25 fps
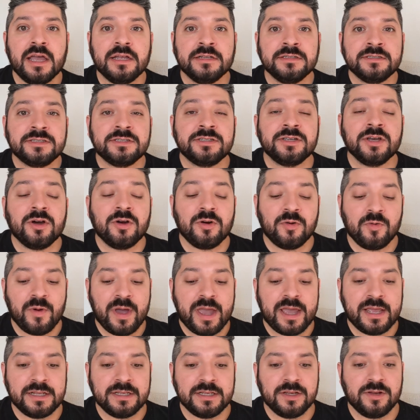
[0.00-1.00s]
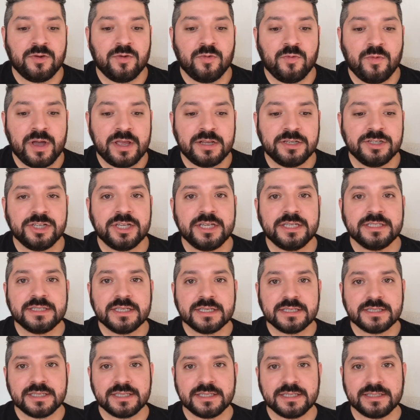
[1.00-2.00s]
And so when, when
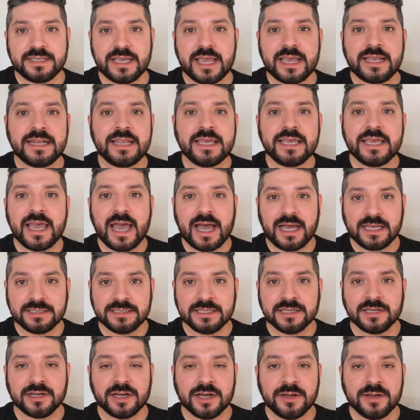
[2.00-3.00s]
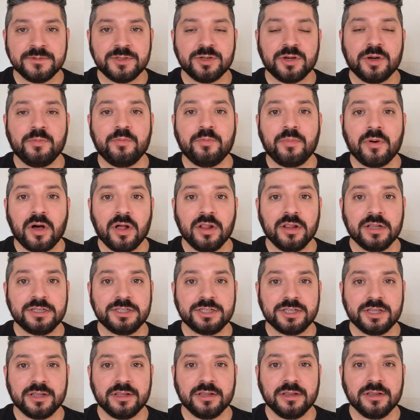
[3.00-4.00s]
Jesus is saying he hasn't come to
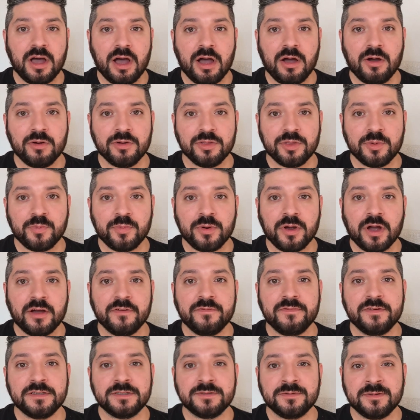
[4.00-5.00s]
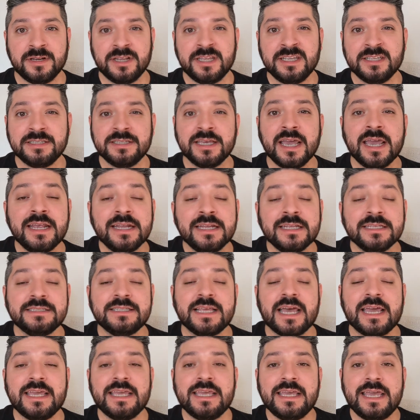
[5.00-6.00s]
abolish the law or the prophets, what he's saying
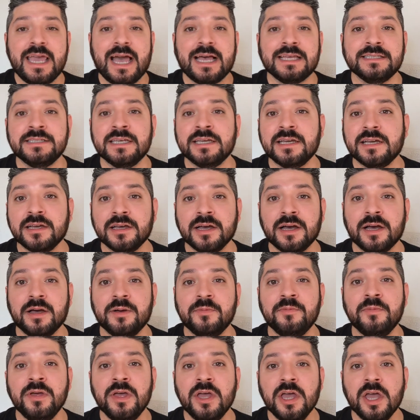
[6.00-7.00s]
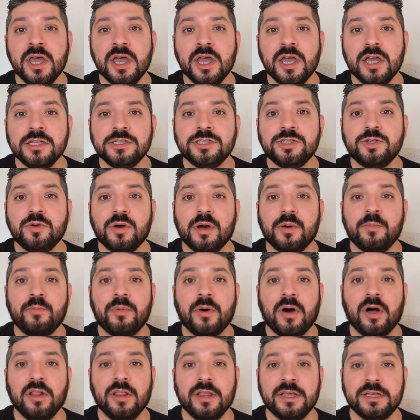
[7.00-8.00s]
is that he hasn't come to
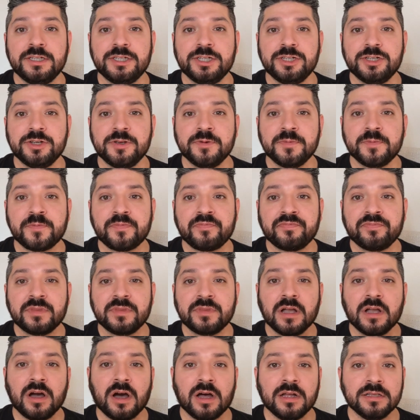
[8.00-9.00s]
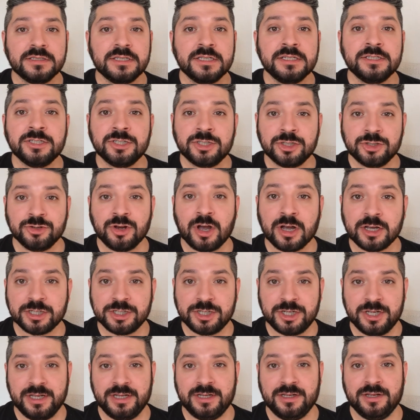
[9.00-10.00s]
abolish God's
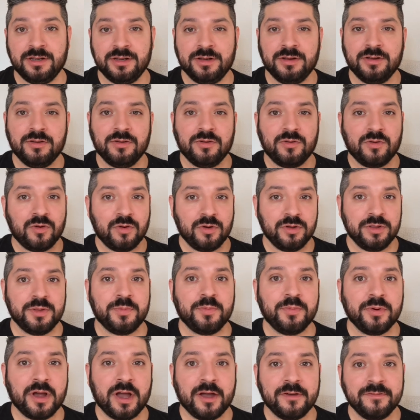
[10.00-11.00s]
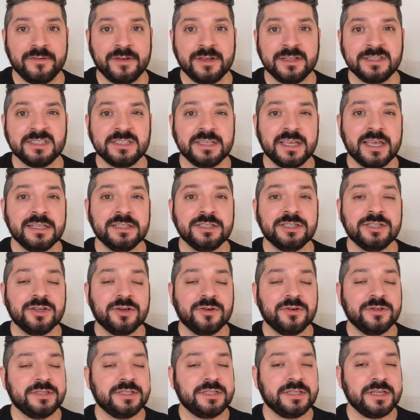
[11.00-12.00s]
instruction or the prophets. And
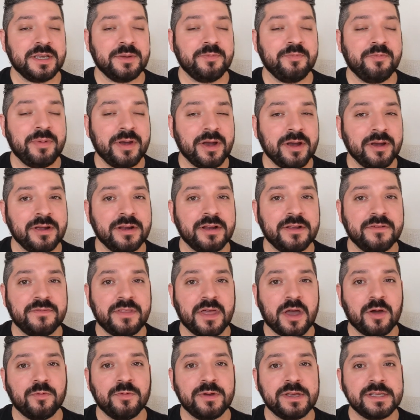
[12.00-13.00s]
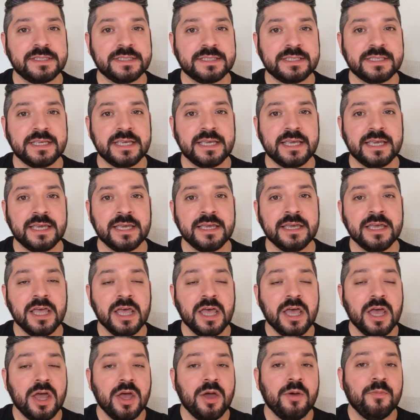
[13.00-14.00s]
so it's imperative that we see
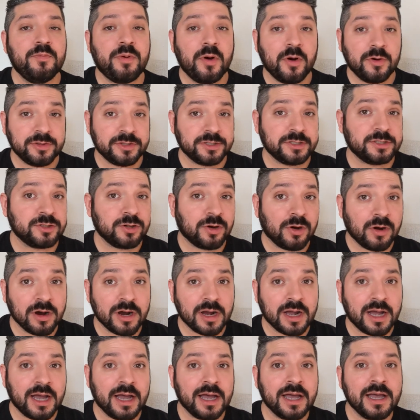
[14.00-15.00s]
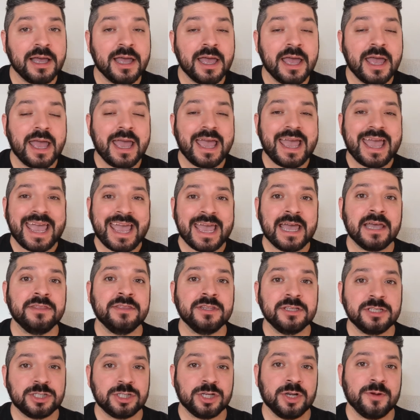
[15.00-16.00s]
both Torah
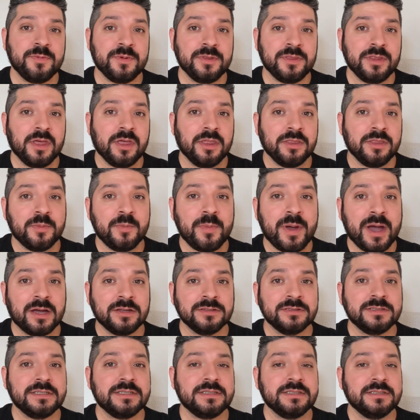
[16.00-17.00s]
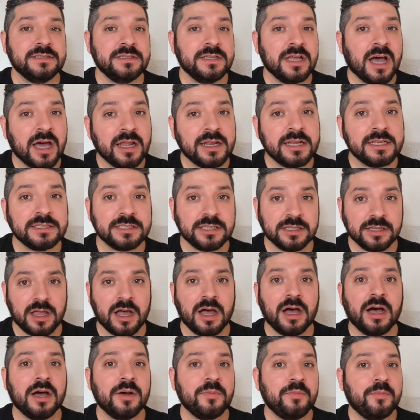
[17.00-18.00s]
and the Sermon on the Mount not as
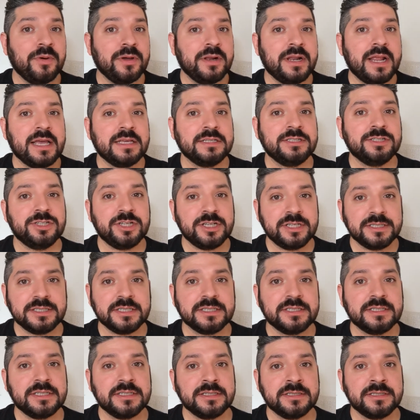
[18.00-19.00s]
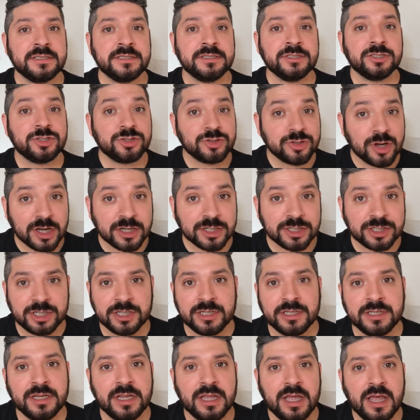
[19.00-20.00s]
law, but as Jesus's
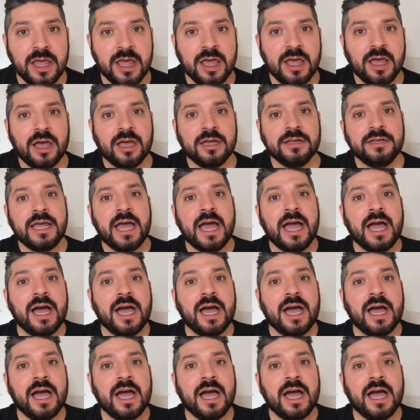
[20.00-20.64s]
instruction on